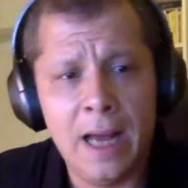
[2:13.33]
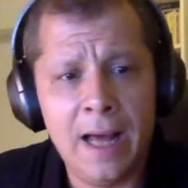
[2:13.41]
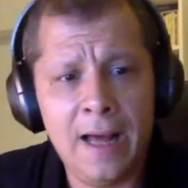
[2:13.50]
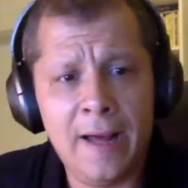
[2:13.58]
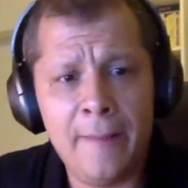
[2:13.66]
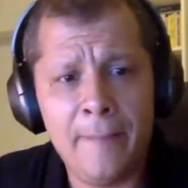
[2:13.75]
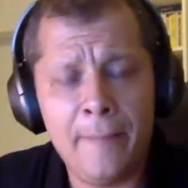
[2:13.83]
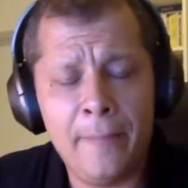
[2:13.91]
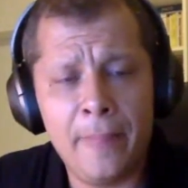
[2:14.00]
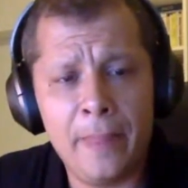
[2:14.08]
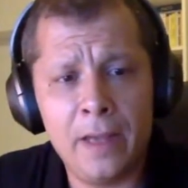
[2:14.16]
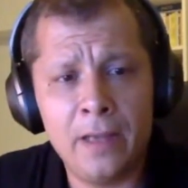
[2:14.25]

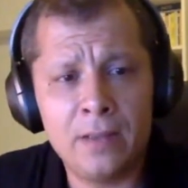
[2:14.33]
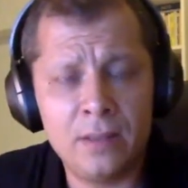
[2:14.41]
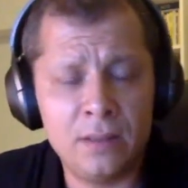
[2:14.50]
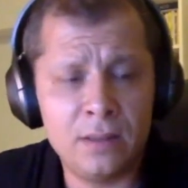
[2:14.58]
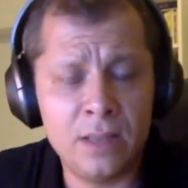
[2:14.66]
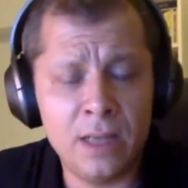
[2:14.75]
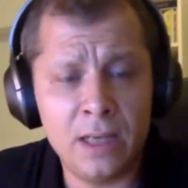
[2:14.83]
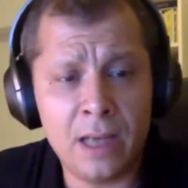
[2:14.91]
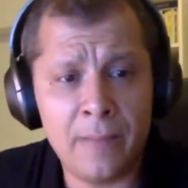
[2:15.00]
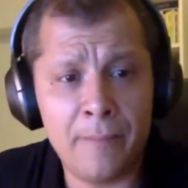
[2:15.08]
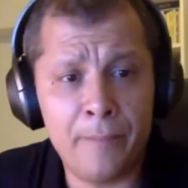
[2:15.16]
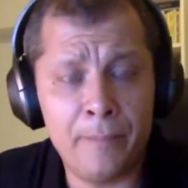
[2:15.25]
and since then
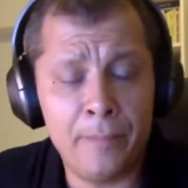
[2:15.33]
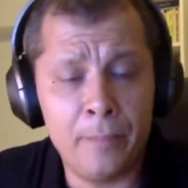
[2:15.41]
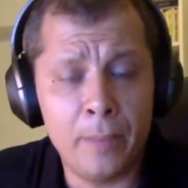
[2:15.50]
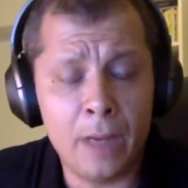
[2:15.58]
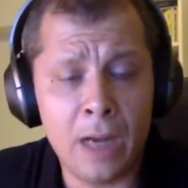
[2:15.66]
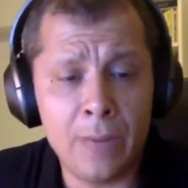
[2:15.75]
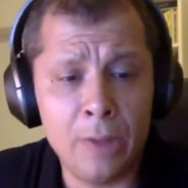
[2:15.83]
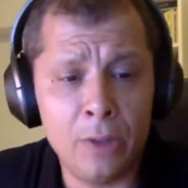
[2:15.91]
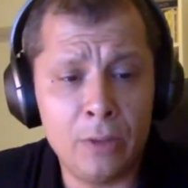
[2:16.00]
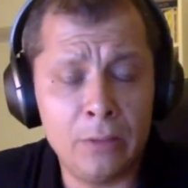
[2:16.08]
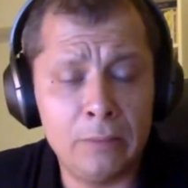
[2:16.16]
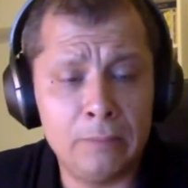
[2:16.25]
I'm, you
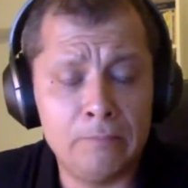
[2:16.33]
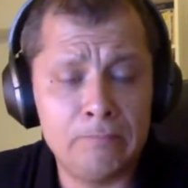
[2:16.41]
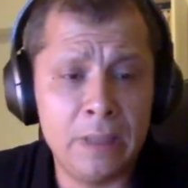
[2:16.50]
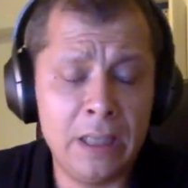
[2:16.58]
know,